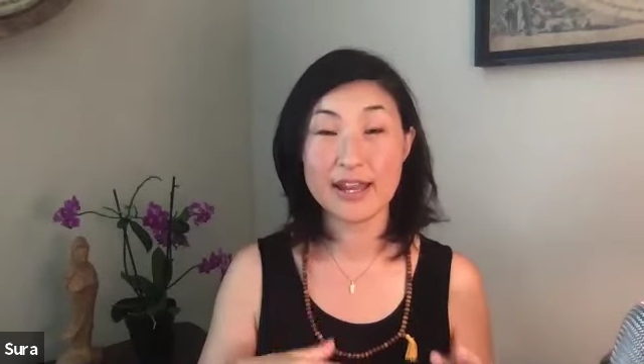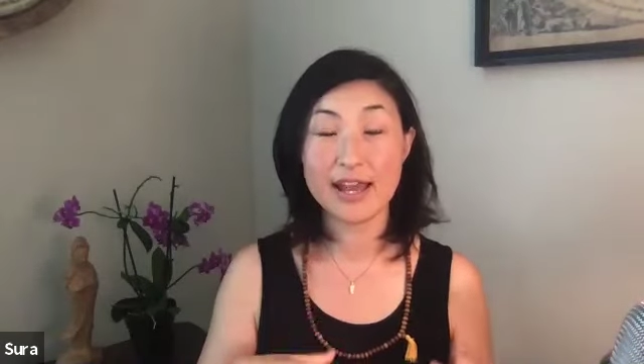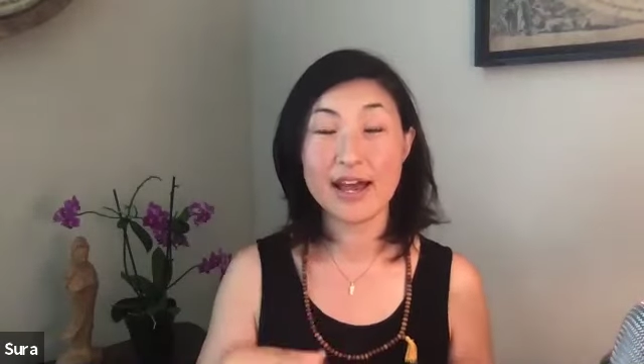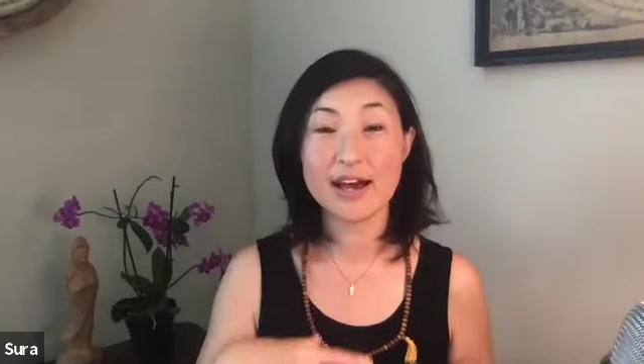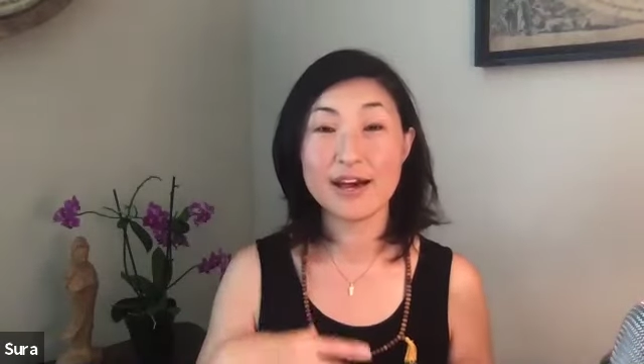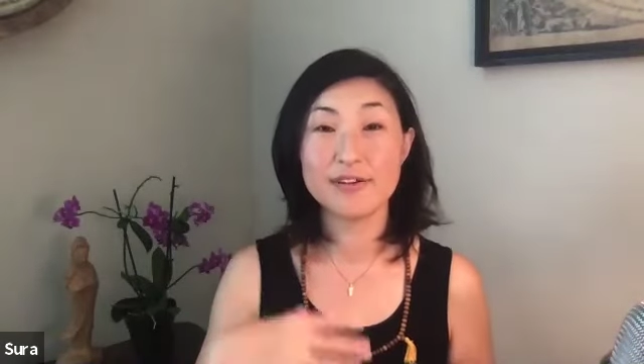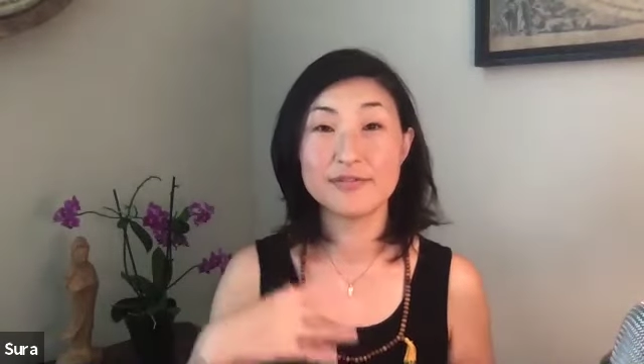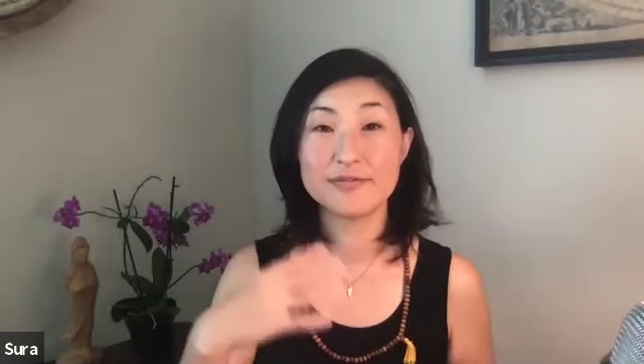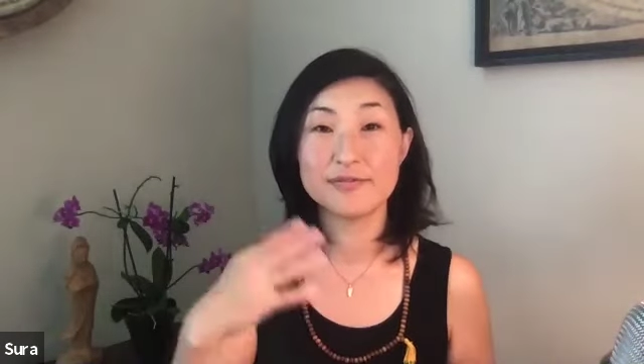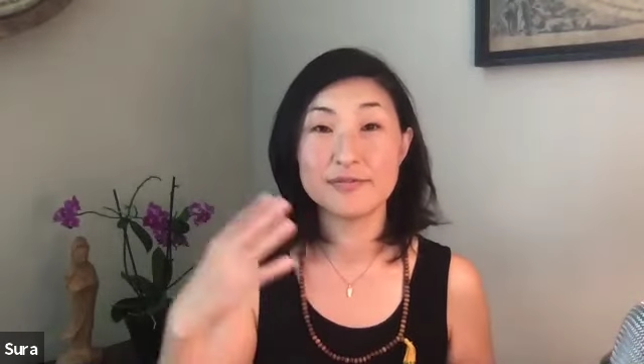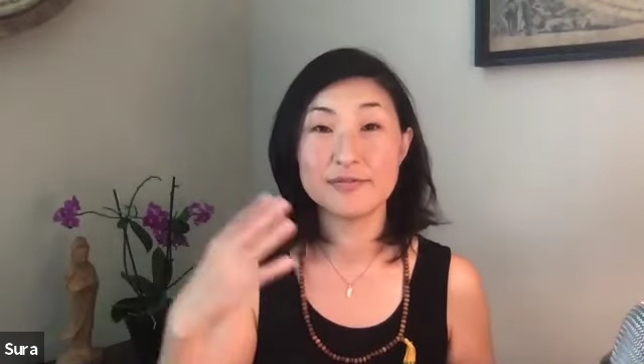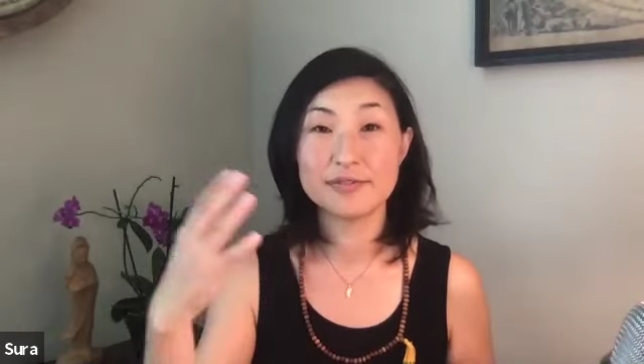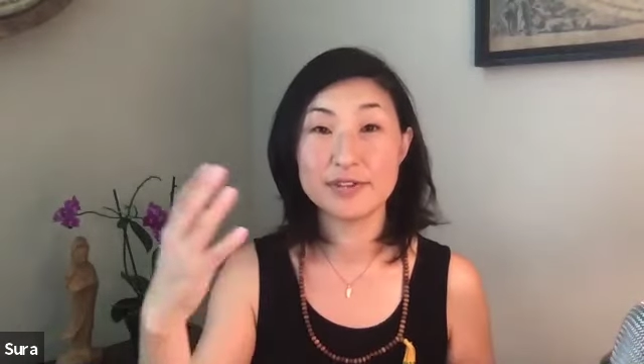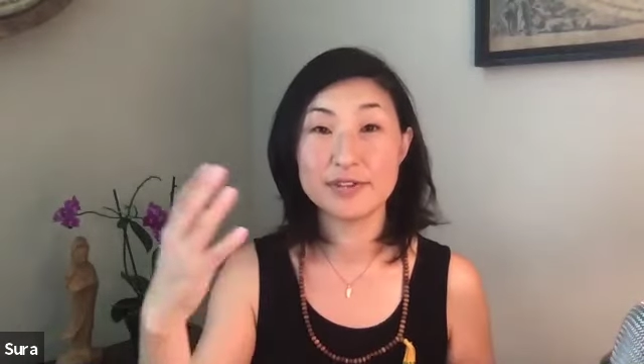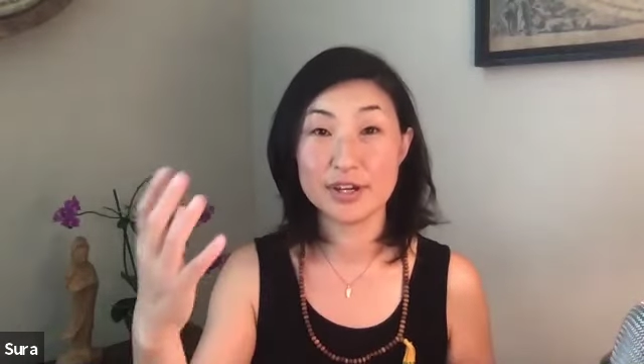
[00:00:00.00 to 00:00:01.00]
have
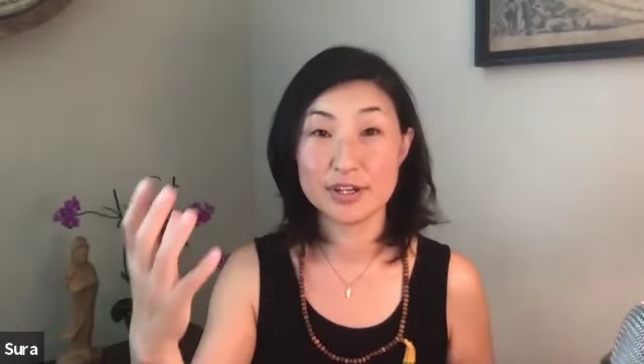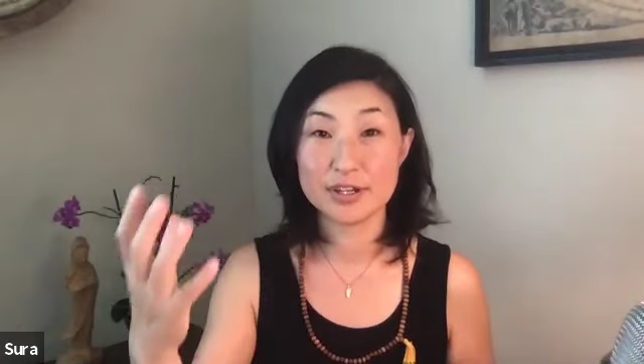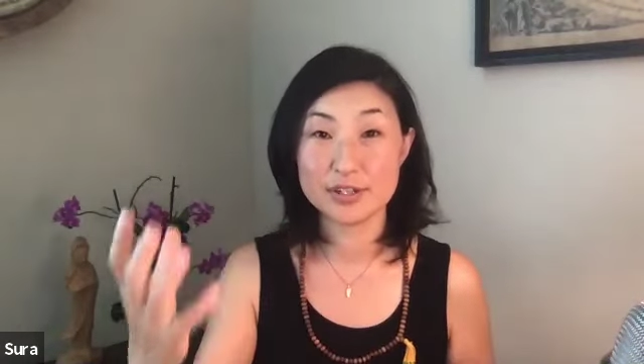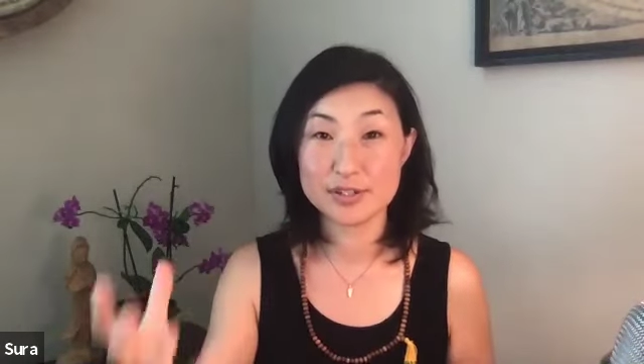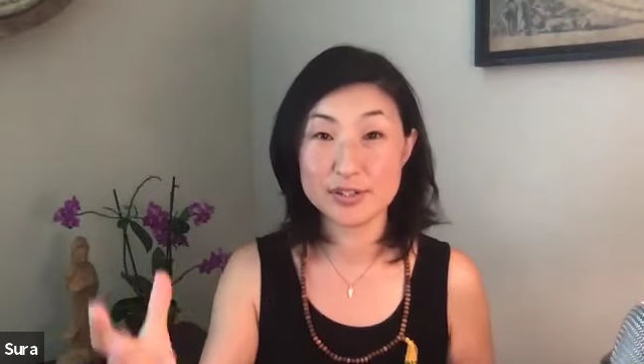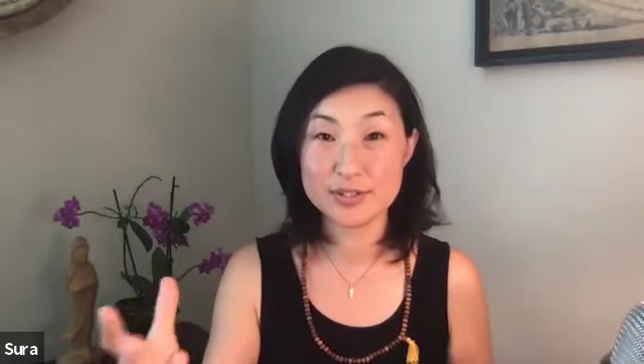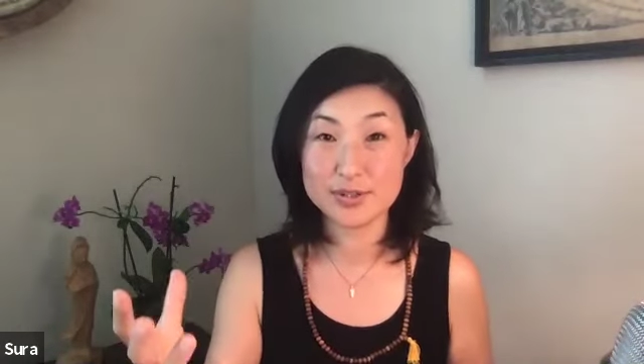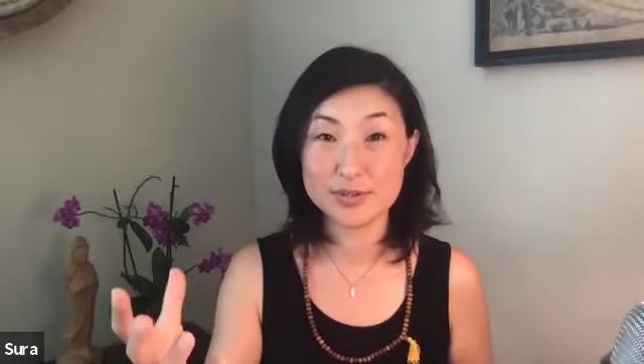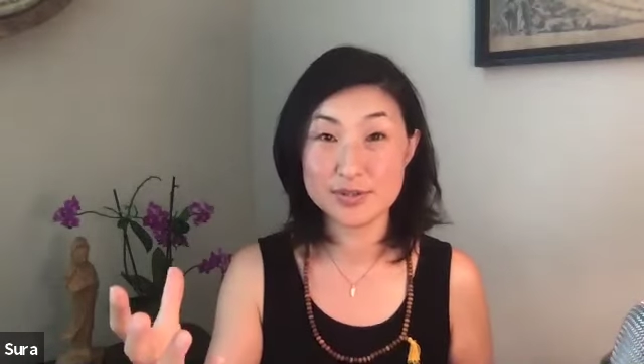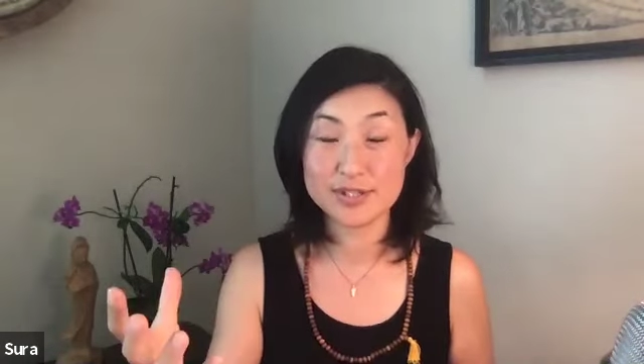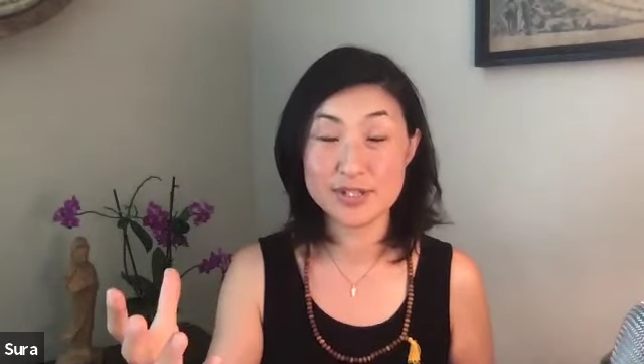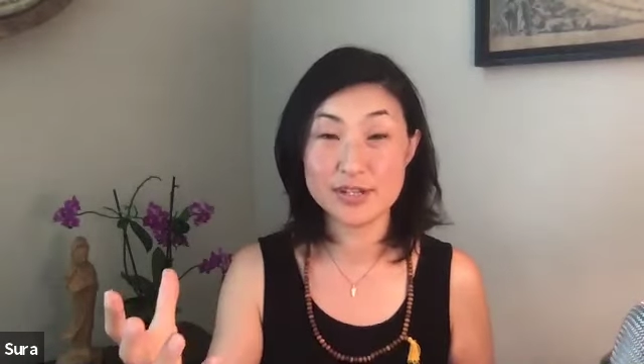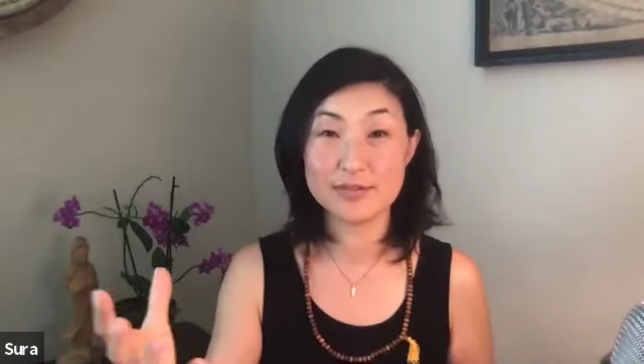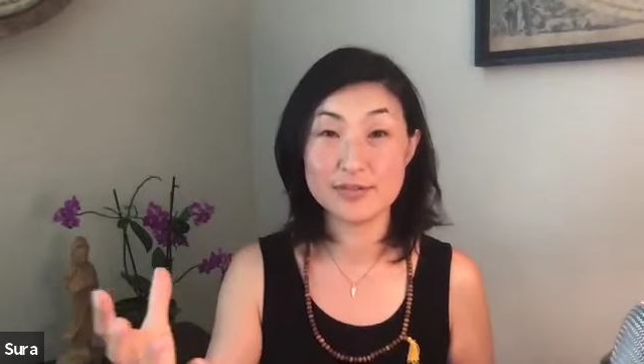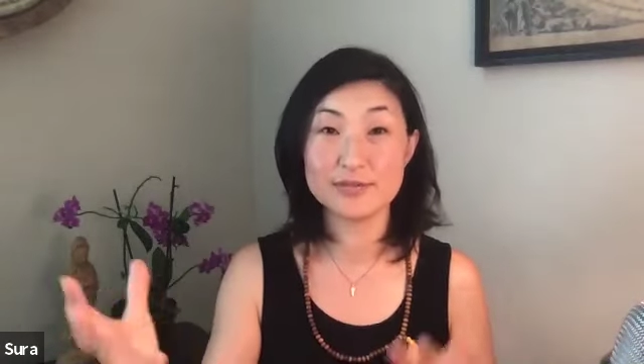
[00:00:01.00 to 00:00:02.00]
a
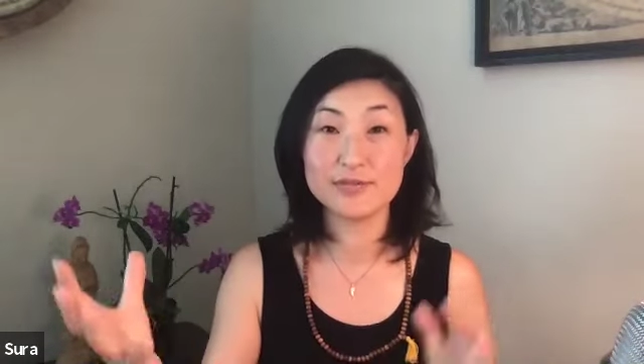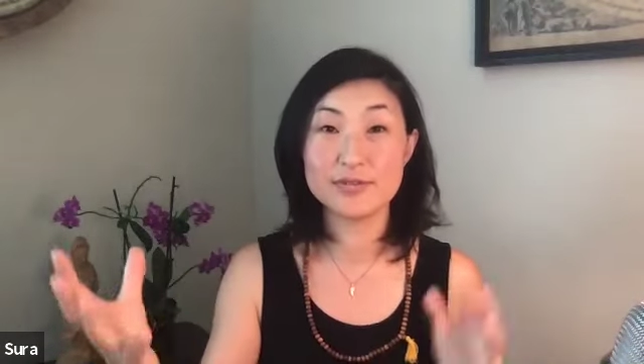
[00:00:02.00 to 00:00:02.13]
conducive